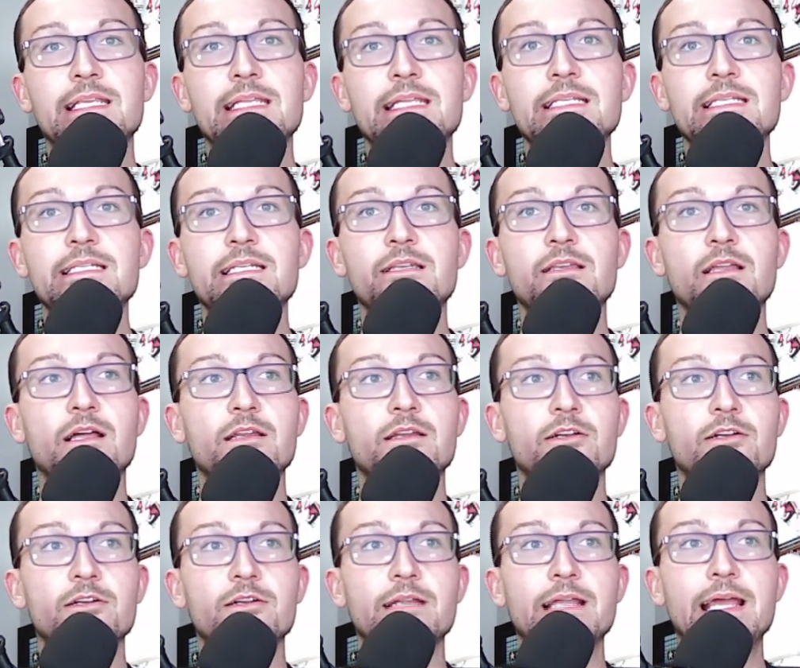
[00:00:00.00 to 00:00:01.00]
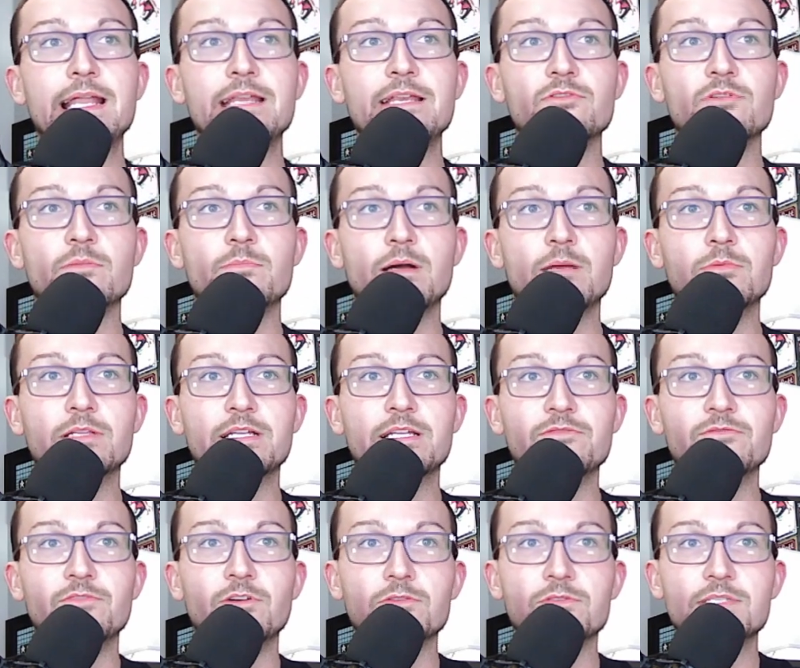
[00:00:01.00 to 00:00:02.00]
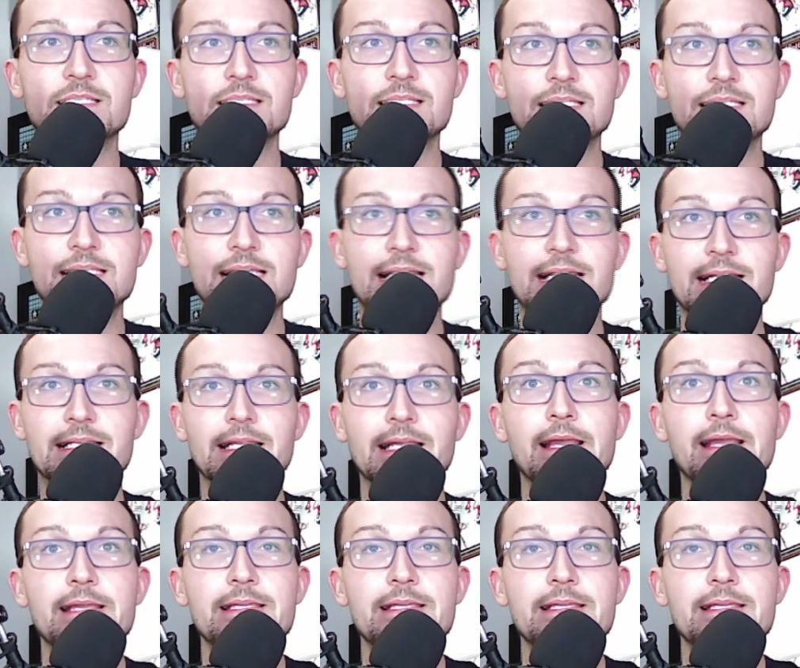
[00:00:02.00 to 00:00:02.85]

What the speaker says: he did not earn any Republican votes in the Senate.